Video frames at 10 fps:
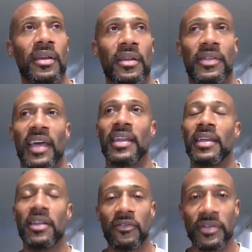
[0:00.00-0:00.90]
that
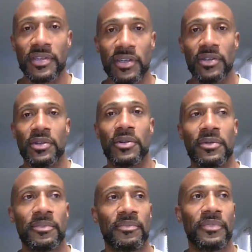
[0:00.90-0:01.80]
any of us can do
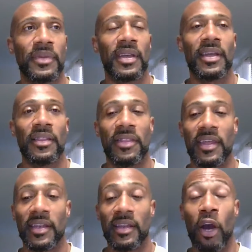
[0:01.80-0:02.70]

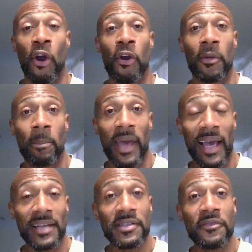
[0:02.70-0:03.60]
than earn
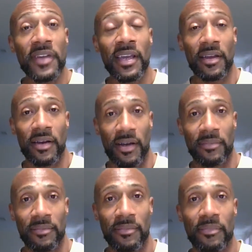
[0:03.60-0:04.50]
passive
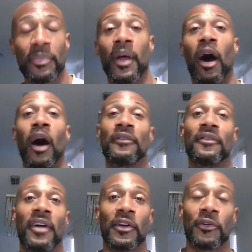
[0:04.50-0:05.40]
income off of
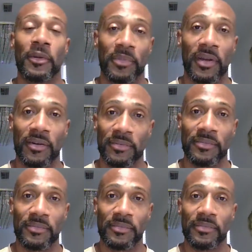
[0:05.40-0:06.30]
our crypto.
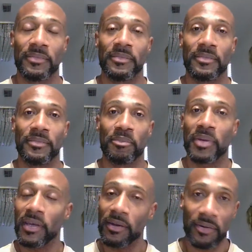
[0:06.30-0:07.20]

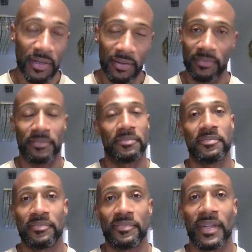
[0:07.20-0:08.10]
Period.
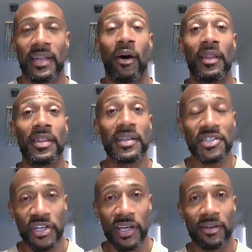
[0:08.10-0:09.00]
Now on this
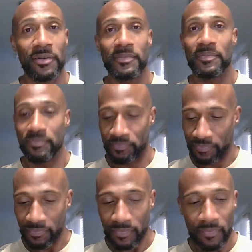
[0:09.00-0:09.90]
channel,
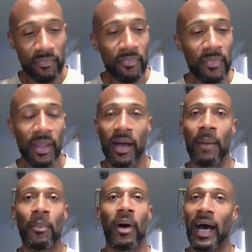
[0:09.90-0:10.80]

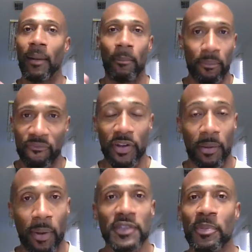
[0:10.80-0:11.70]
I'm for the
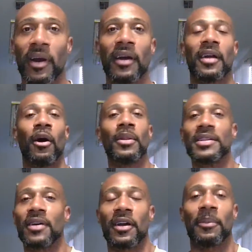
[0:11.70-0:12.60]
most part, I only
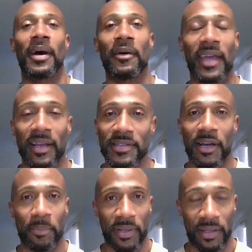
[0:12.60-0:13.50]
talk about
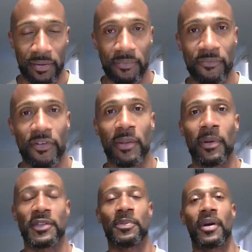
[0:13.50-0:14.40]
XRP for the
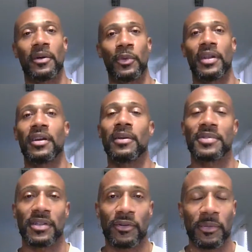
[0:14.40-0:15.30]
most part when it comes
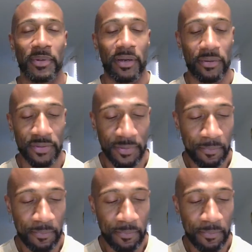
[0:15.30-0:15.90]
to cryptos.